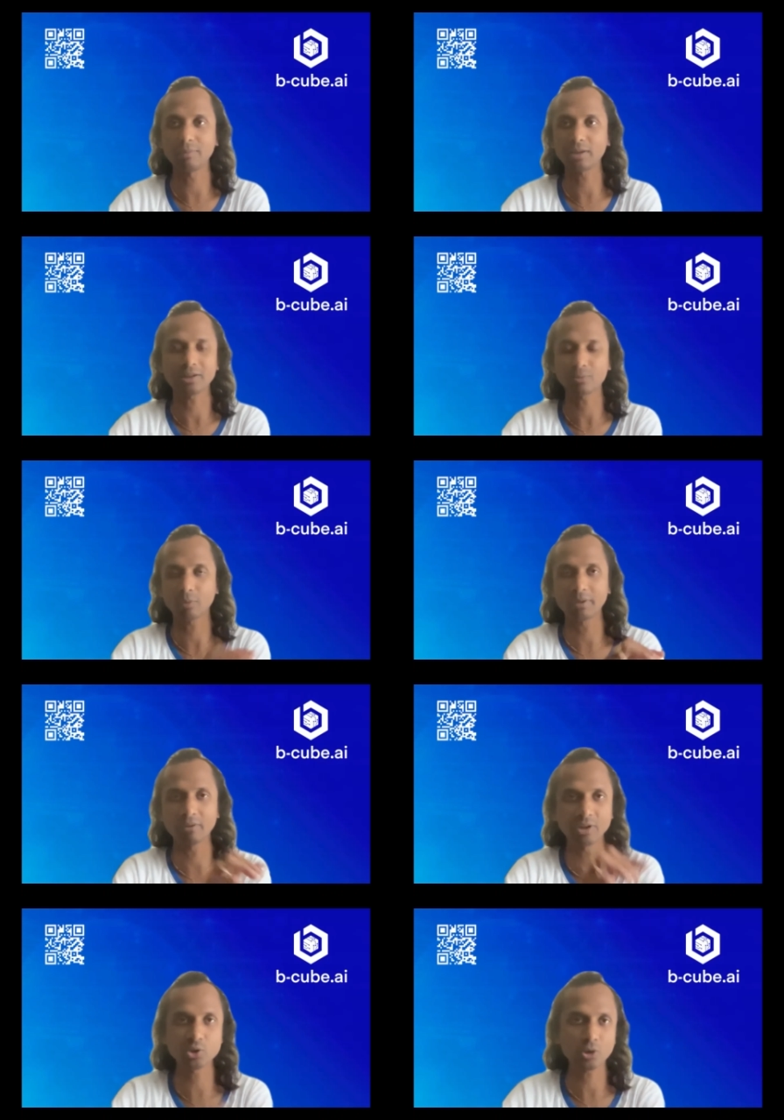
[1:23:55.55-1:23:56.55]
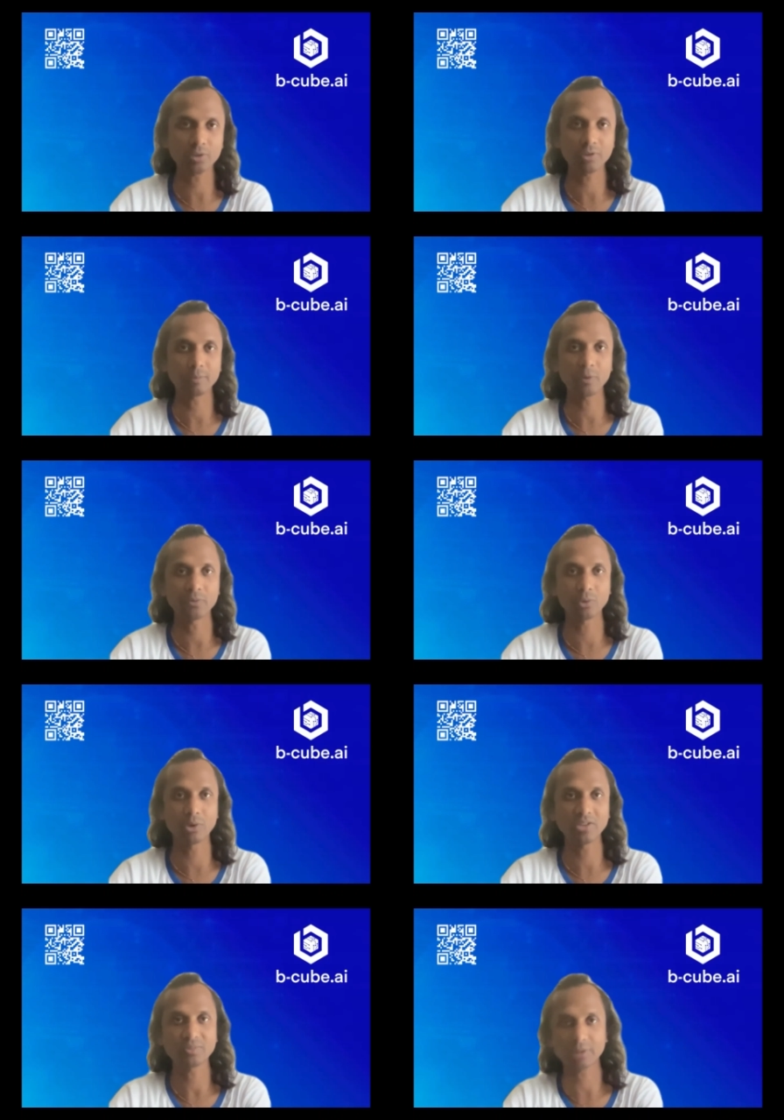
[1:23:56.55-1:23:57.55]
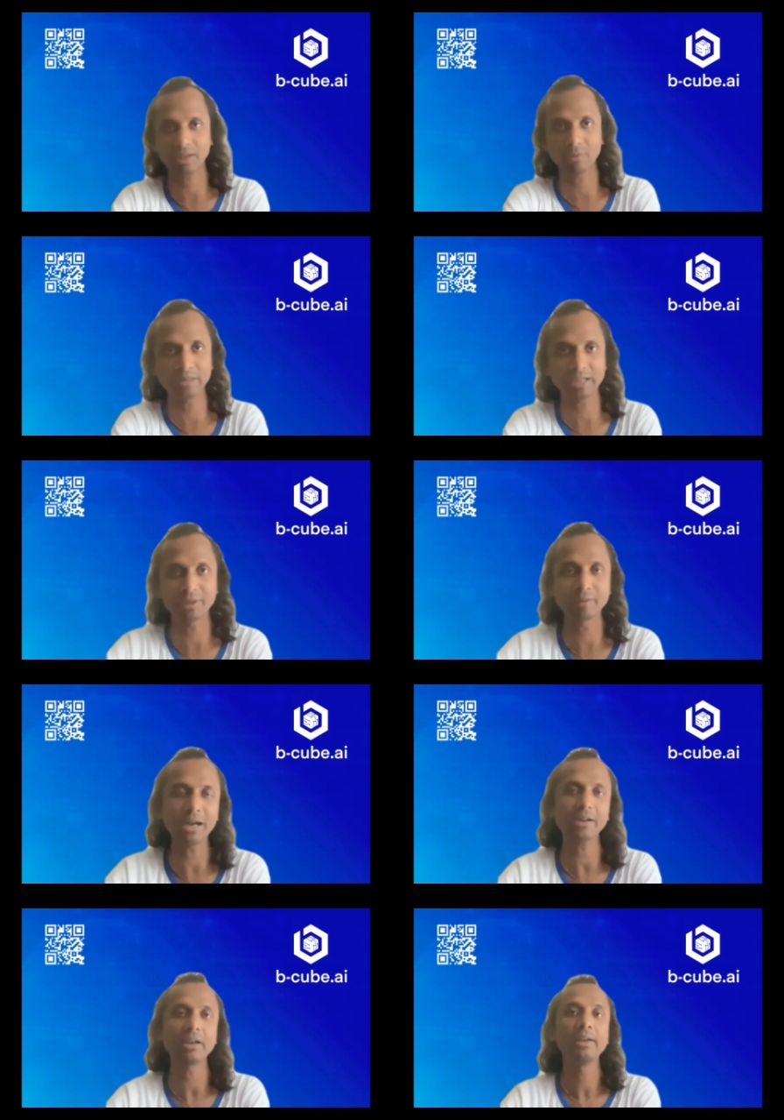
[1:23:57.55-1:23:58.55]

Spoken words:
but it will be a very short trip of 2 days, but I will be coming back.